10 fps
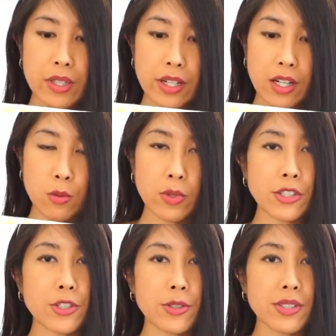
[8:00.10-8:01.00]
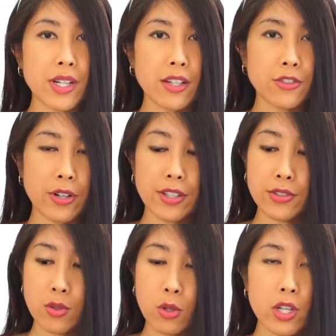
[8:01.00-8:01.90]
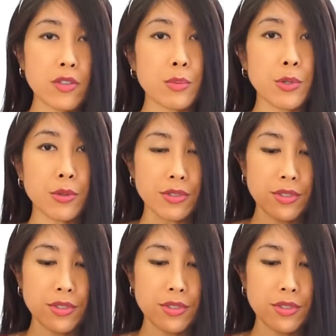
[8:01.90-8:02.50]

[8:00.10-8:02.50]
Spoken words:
like a retro style dress or even a poodle